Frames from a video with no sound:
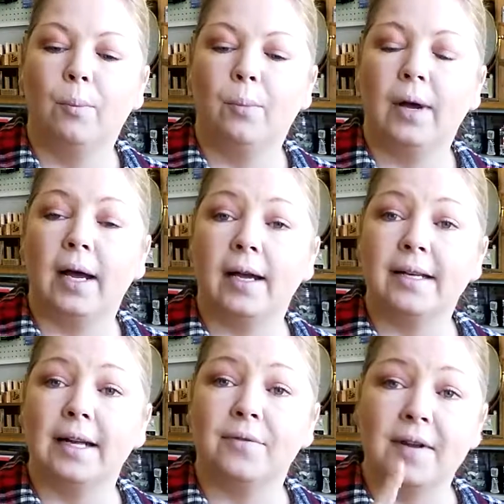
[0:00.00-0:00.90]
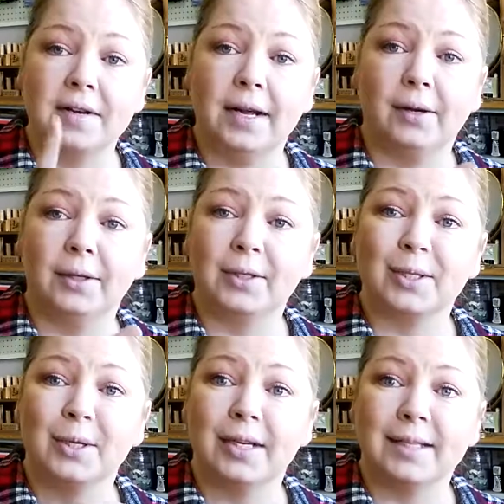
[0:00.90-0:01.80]
But I found out it looks
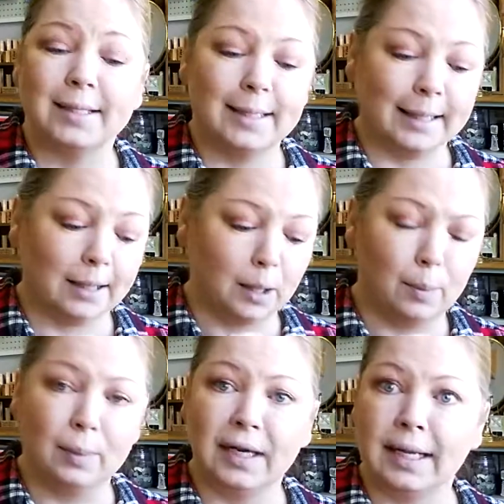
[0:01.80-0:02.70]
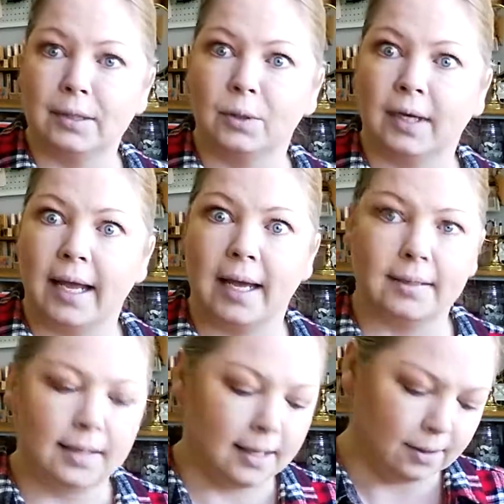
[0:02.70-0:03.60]
good as like a plant or a
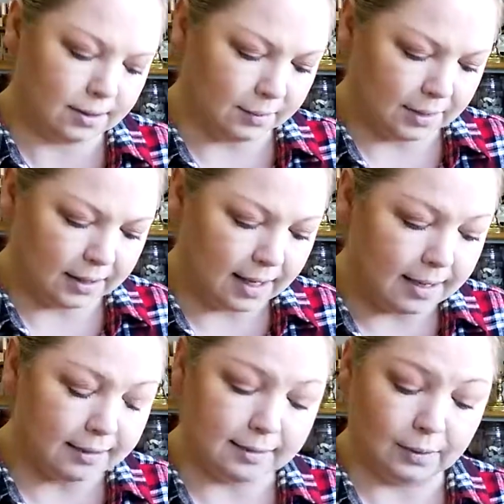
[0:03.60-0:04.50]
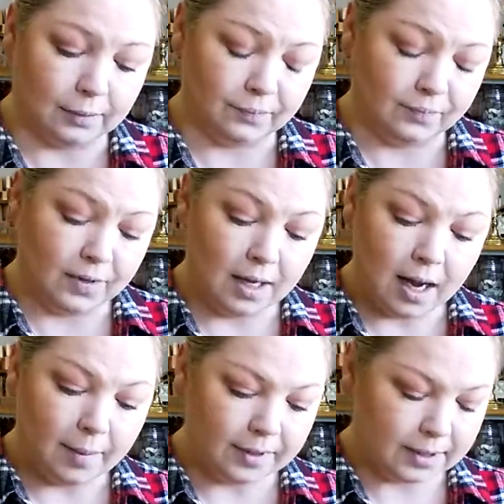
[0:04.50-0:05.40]
cacti or something like that. So
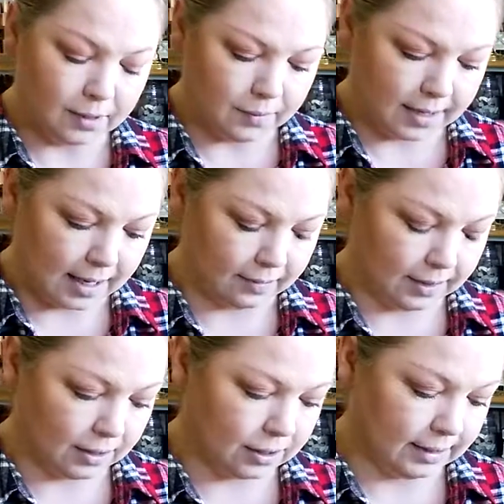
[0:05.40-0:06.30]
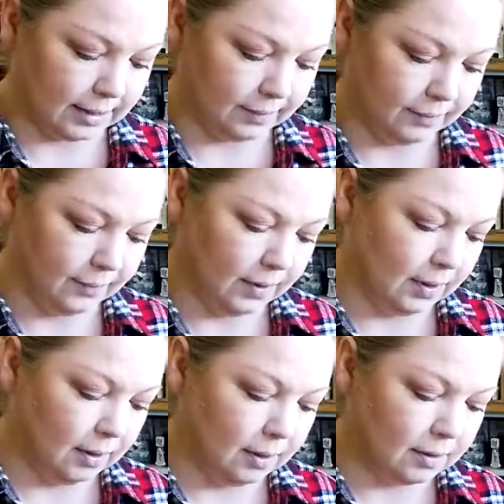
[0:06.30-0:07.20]
I'm going to start with that one actually.
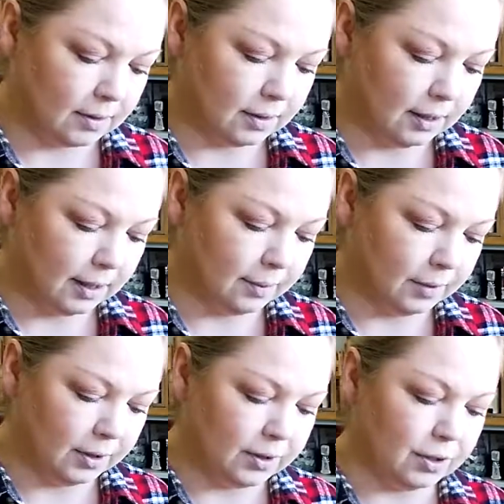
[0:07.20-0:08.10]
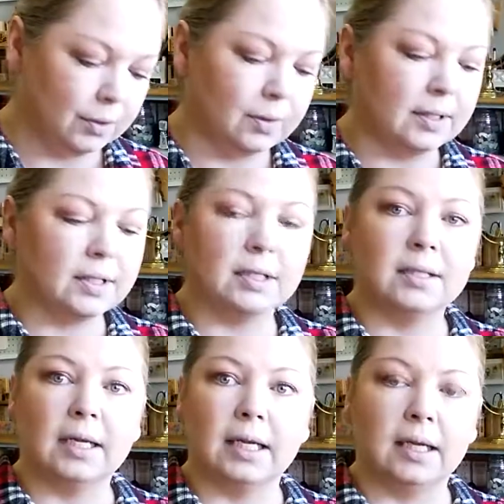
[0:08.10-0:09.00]
So all I'm going to do is
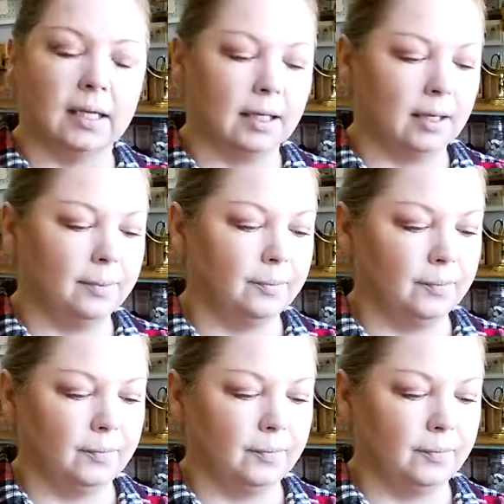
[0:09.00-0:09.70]
just ink it up.